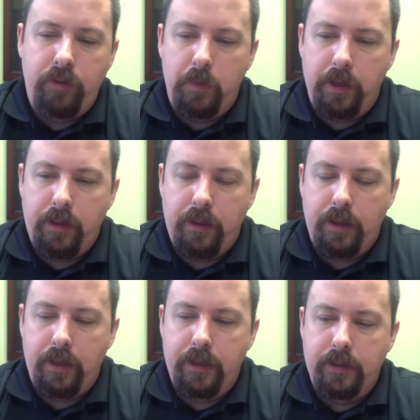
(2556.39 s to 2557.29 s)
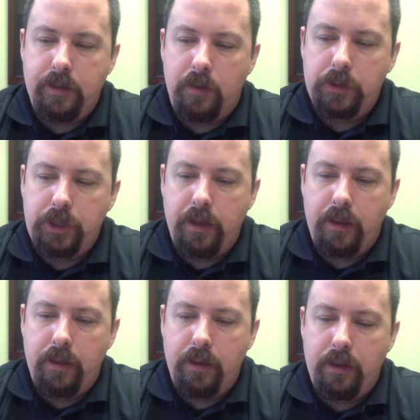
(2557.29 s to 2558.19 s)
with is I want you to
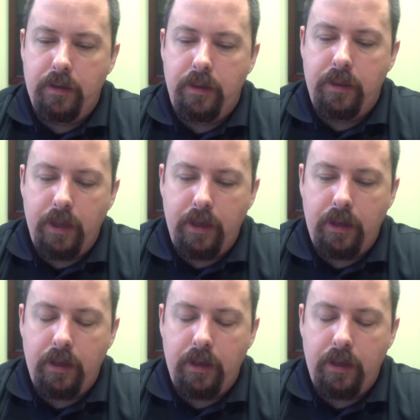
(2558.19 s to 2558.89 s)
to think